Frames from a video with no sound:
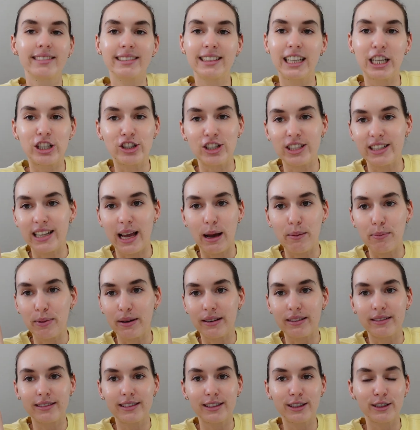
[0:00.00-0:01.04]
that just
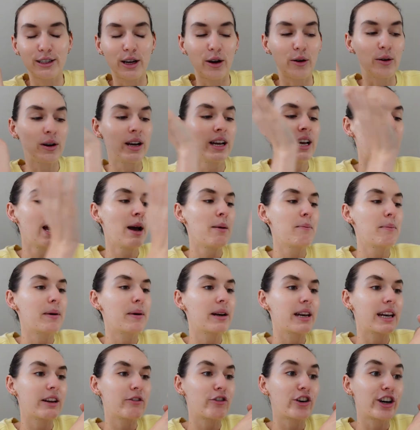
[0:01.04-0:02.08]
happened. So,
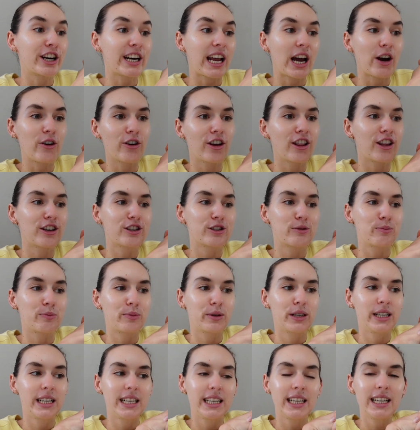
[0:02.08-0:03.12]
but for now it looks
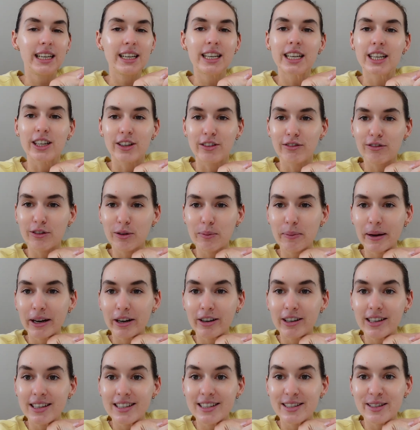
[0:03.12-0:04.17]
pretty good for
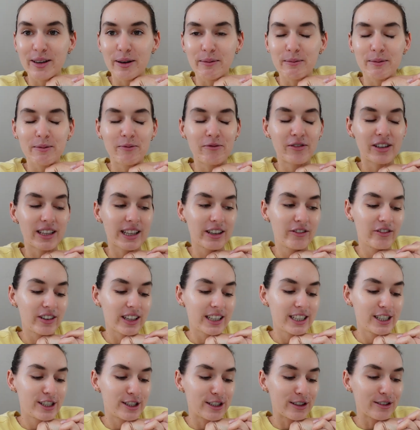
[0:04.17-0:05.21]
Paris. So I'm really, really
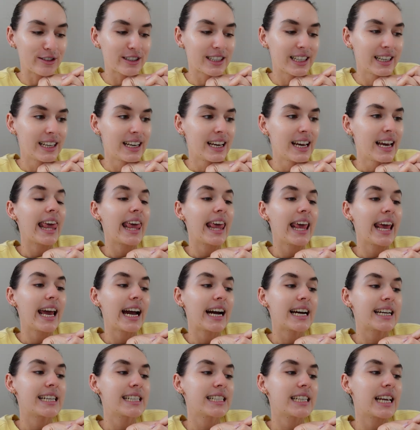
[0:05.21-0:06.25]
stoked.
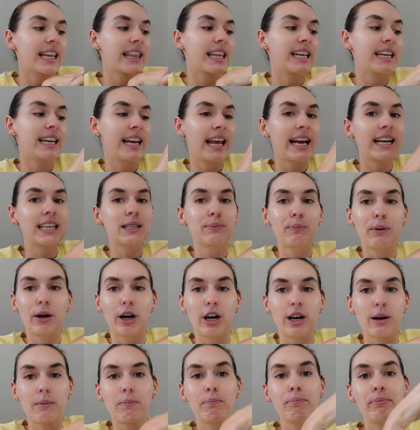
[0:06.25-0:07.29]
And the next
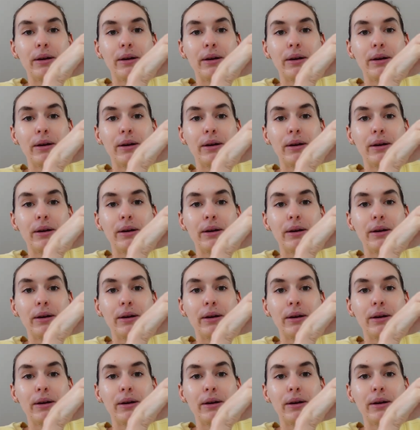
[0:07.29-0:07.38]
part,